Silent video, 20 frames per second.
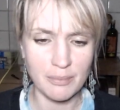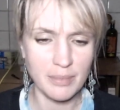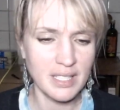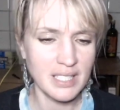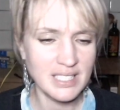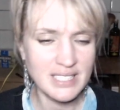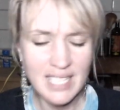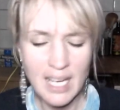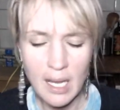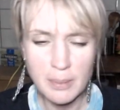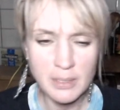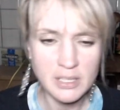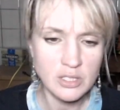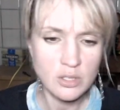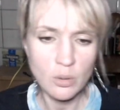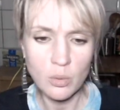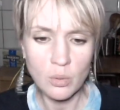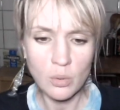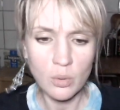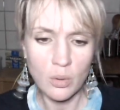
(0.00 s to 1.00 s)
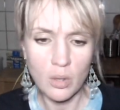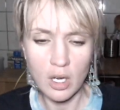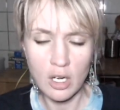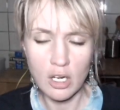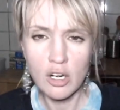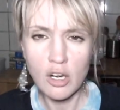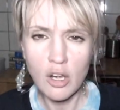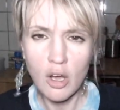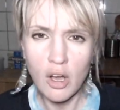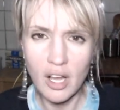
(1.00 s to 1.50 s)
And this happens a
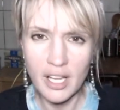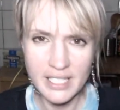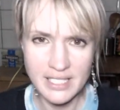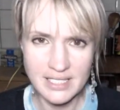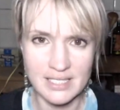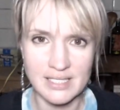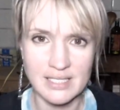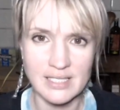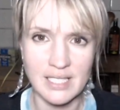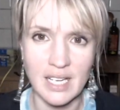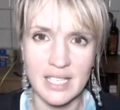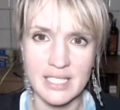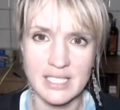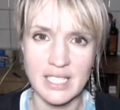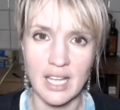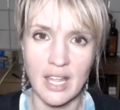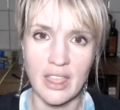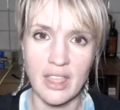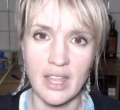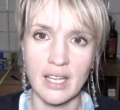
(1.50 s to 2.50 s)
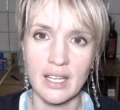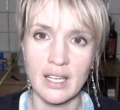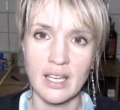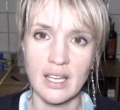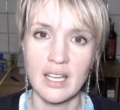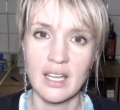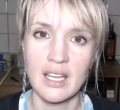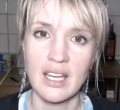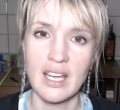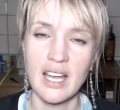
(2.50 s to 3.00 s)
lot in society, I think.
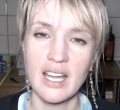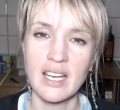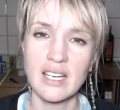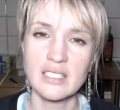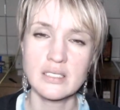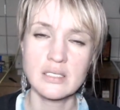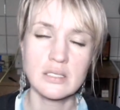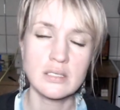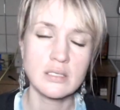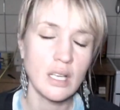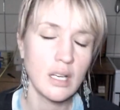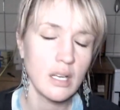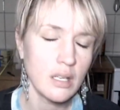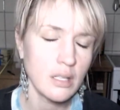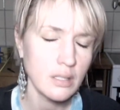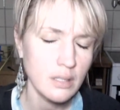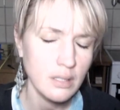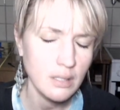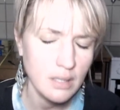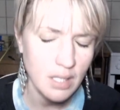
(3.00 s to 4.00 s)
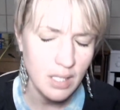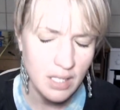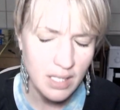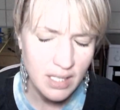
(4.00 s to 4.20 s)
And it's so